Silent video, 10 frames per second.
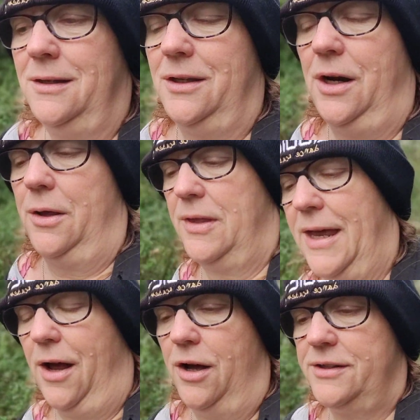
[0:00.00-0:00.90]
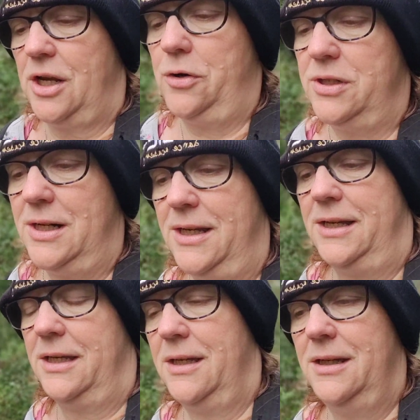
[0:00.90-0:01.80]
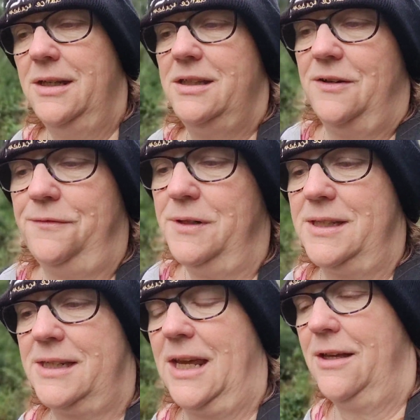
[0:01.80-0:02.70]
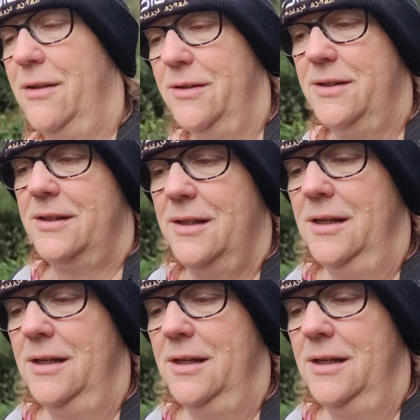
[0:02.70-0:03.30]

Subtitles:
They are totally different skills.